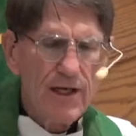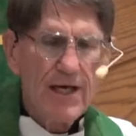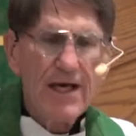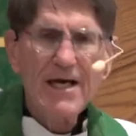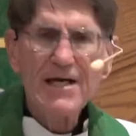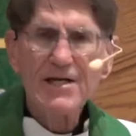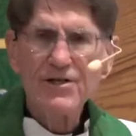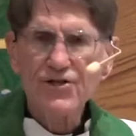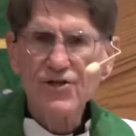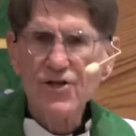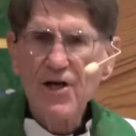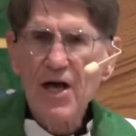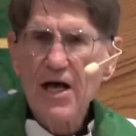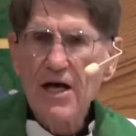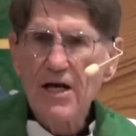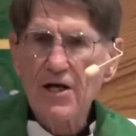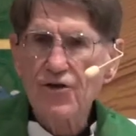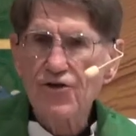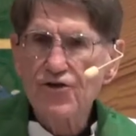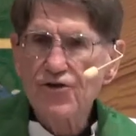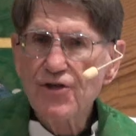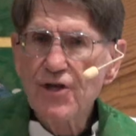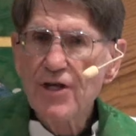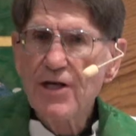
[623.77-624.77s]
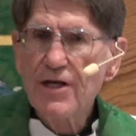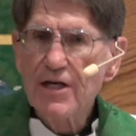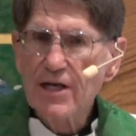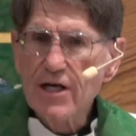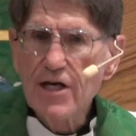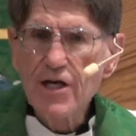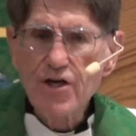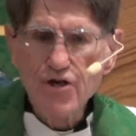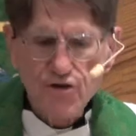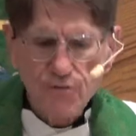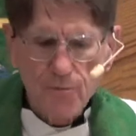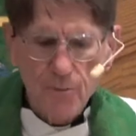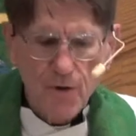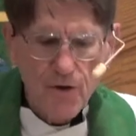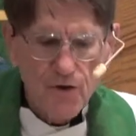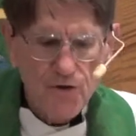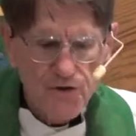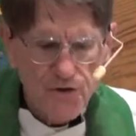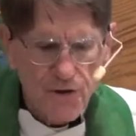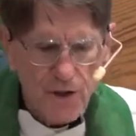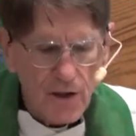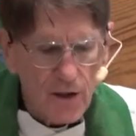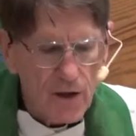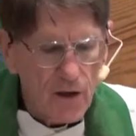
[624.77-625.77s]
and does each
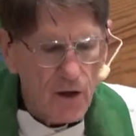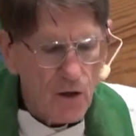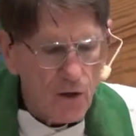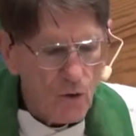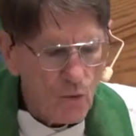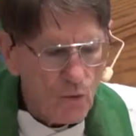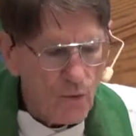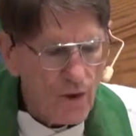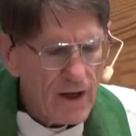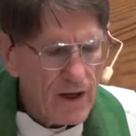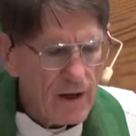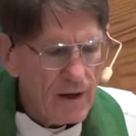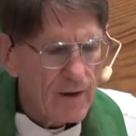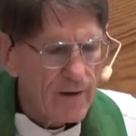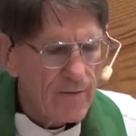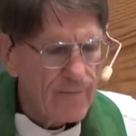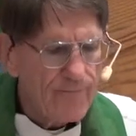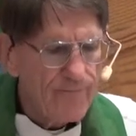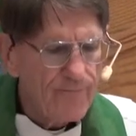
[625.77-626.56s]
person well.